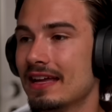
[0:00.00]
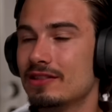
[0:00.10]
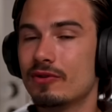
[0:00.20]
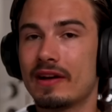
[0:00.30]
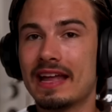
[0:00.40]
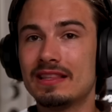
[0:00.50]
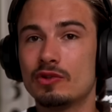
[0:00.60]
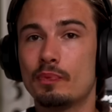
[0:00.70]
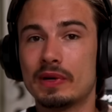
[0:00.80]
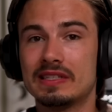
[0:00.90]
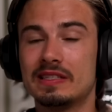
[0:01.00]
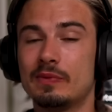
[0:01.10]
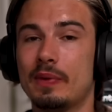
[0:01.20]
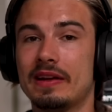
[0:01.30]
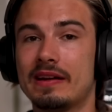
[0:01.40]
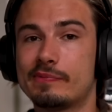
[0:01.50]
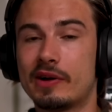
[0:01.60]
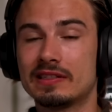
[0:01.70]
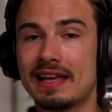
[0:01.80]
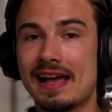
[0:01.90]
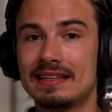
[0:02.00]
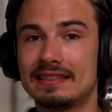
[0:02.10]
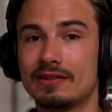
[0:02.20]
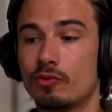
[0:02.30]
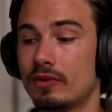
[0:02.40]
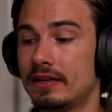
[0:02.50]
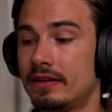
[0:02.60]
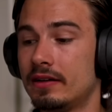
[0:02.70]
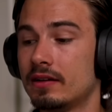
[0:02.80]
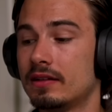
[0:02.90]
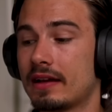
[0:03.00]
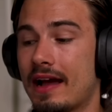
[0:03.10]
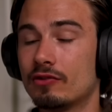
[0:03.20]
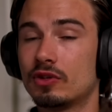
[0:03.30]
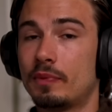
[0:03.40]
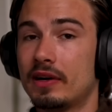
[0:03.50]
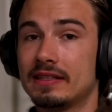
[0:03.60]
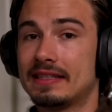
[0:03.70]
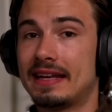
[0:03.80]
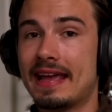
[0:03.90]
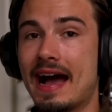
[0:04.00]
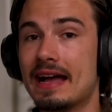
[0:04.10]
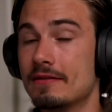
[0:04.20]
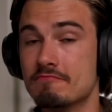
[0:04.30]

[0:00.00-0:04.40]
and you'll get to participate in a podcast where the counterpart is an AI.